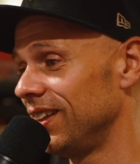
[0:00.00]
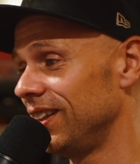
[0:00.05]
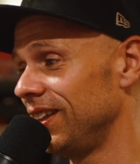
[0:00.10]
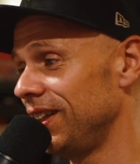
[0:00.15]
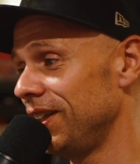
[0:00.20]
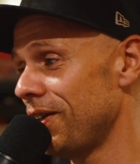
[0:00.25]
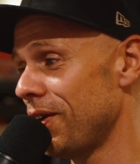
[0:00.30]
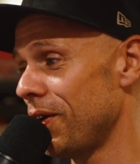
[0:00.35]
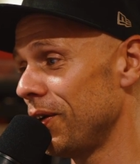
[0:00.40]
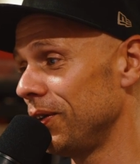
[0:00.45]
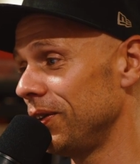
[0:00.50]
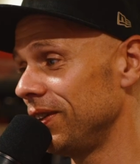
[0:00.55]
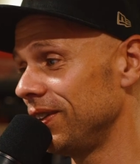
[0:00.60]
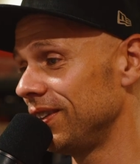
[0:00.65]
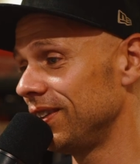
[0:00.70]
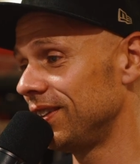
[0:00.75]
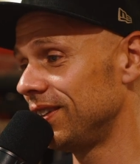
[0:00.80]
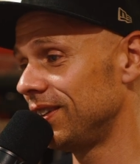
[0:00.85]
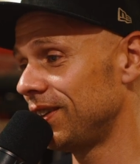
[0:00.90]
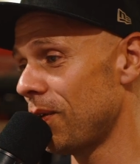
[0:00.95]
you know,
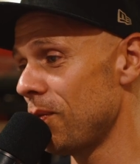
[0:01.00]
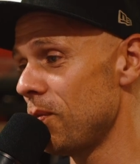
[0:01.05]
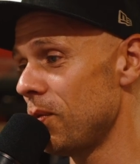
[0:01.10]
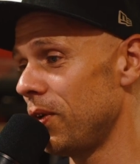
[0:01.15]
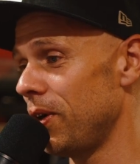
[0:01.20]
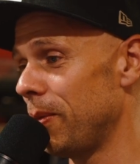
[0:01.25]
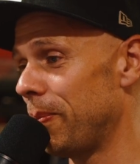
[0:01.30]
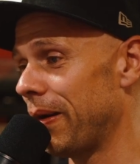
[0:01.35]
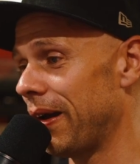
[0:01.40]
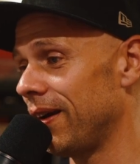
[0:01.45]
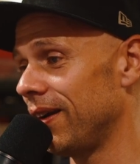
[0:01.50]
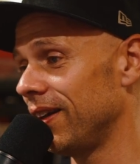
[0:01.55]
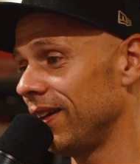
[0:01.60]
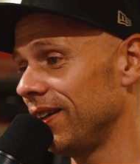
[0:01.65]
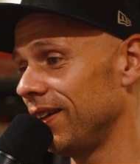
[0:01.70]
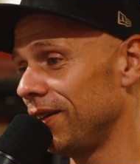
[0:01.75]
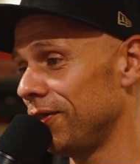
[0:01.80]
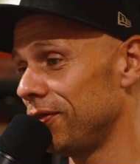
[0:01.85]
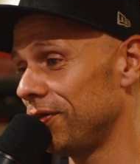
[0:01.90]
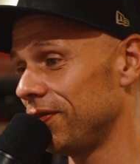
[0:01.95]
don't worry about
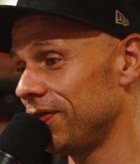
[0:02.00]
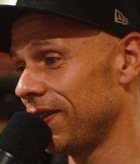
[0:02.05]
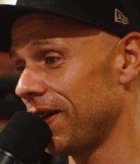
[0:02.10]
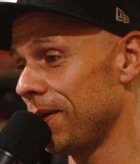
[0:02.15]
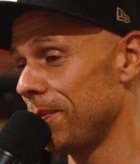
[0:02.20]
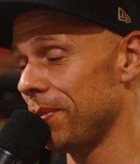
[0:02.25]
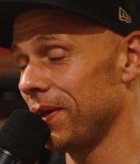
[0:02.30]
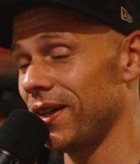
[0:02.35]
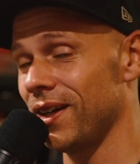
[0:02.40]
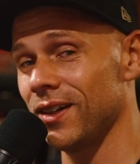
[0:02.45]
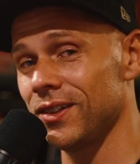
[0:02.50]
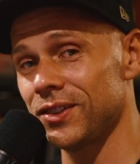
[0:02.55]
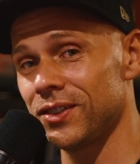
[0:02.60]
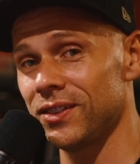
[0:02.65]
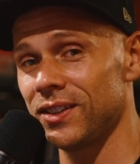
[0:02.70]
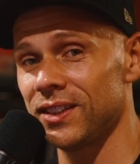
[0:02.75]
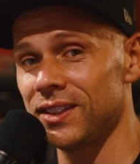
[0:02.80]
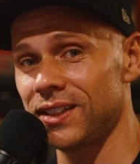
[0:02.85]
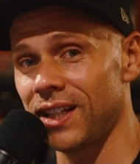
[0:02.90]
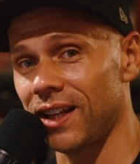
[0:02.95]
if anybody else
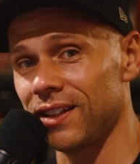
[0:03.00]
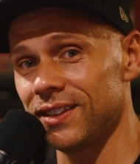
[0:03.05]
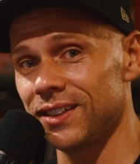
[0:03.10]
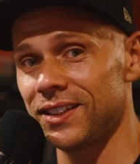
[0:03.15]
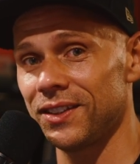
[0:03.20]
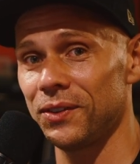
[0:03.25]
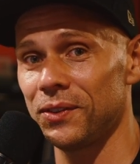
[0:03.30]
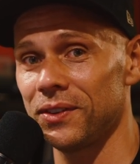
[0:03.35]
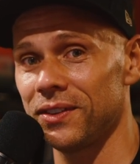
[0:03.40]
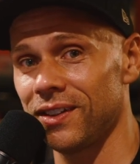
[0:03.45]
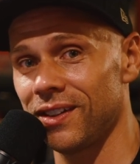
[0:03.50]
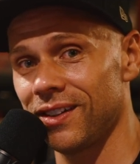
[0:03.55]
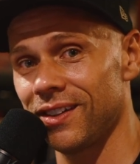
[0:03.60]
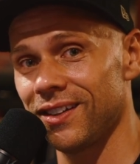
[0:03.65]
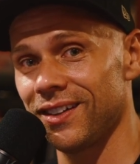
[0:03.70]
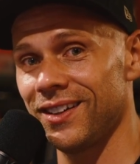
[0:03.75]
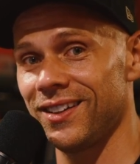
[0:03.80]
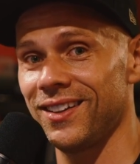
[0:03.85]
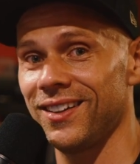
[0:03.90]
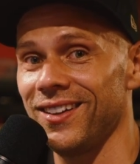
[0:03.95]
understands it or not.
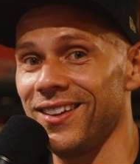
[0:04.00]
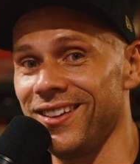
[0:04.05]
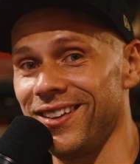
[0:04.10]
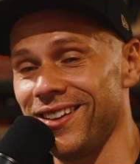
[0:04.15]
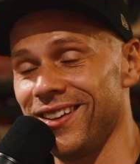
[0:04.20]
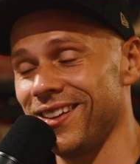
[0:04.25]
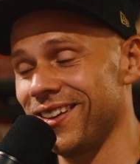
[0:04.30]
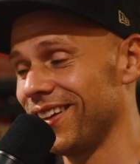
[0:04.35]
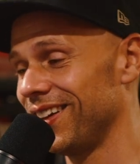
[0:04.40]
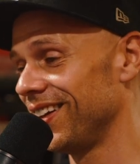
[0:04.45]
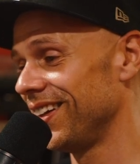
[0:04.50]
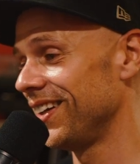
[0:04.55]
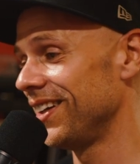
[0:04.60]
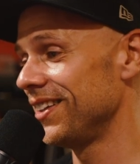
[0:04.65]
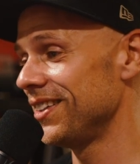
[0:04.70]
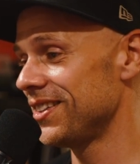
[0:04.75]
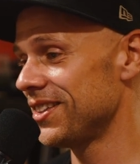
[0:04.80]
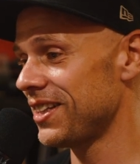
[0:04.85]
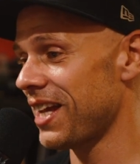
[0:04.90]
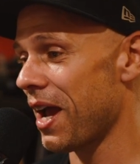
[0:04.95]

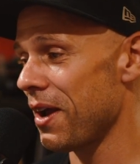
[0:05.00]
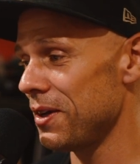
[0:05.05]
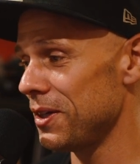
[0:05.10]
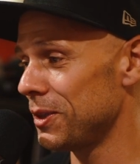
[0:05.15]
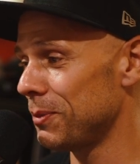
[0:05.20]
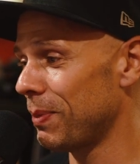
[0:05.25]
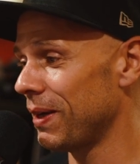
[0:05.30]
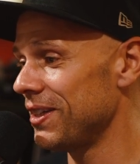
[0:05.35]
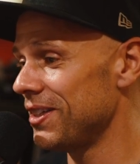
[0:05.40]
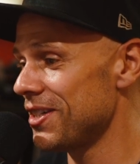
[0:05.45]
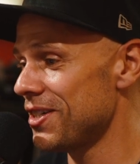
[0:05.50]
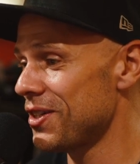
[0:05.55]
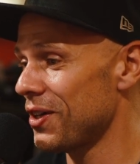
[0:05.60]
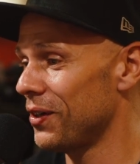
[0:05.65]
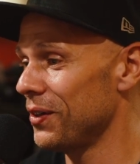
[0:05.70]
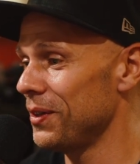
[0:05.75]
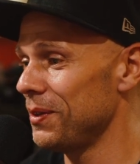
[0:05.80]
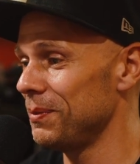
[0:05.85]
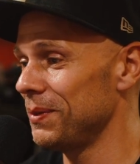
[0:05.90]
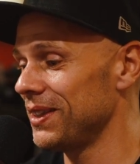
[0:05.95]
It's how you spend your
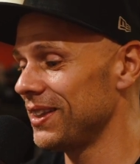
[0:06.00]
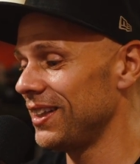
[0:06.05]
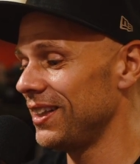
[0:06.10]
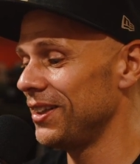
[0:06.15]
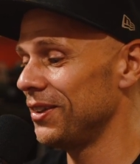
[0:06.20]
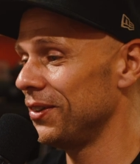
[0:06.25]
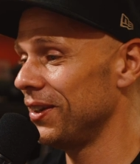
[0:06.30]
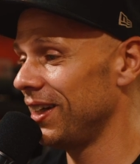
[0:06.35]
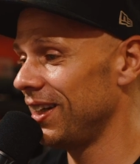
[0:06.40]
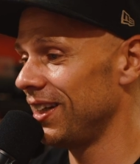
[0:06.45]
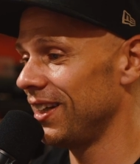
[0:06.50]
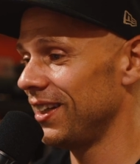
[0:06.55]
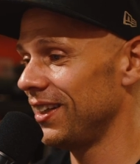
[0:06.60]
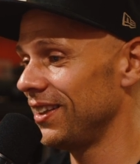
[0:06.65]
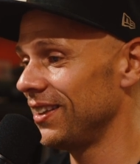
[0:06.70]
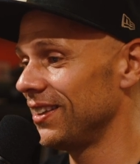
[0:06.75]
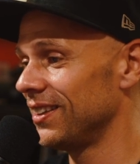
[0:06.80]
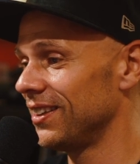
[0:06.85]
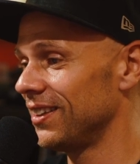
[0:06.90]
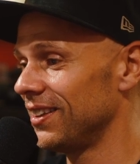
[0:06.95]
time, isn't it,
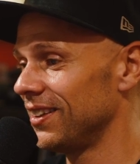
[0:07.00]
really?